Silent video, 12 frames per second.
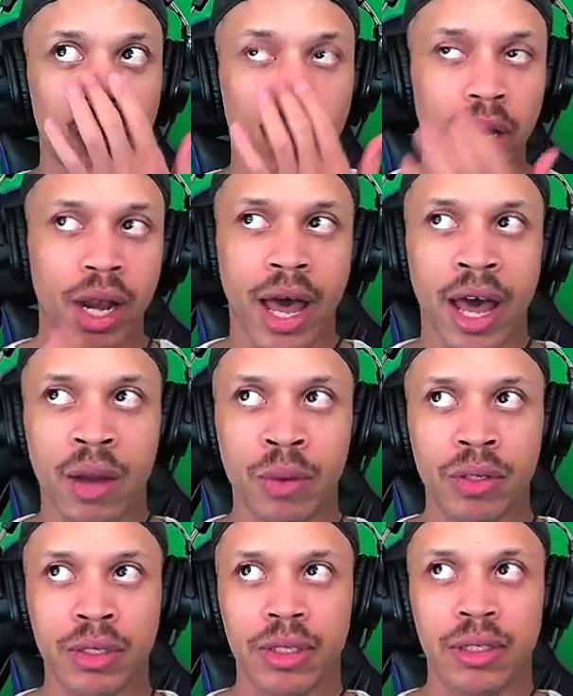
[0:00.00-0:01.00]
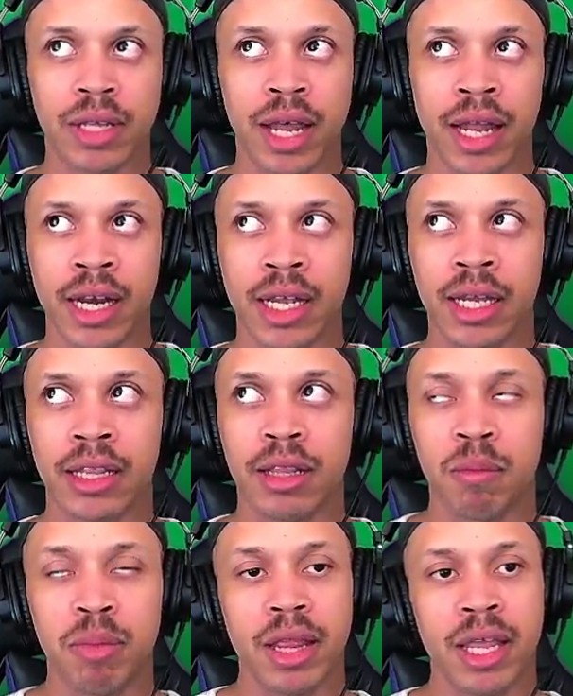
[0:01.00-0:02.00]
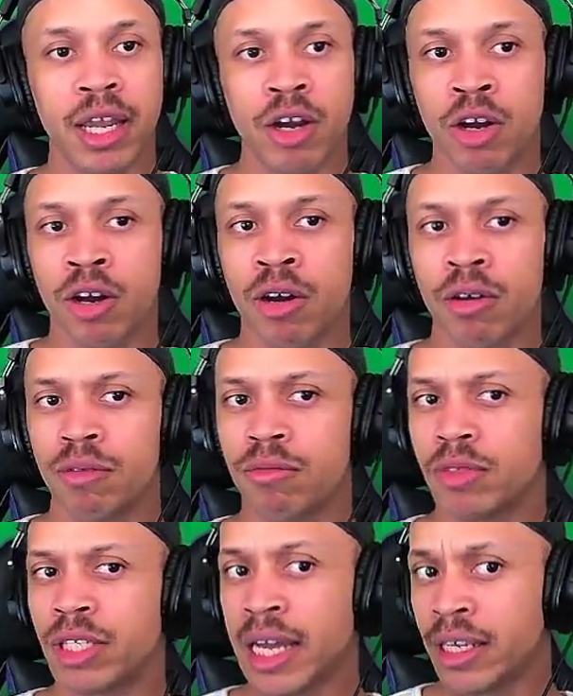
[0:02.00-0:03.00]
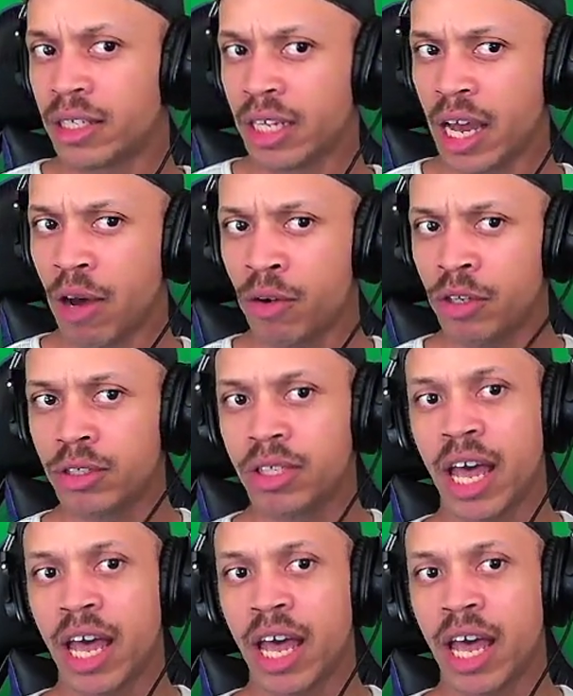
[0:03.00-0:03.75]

when I was designing the player dice towers,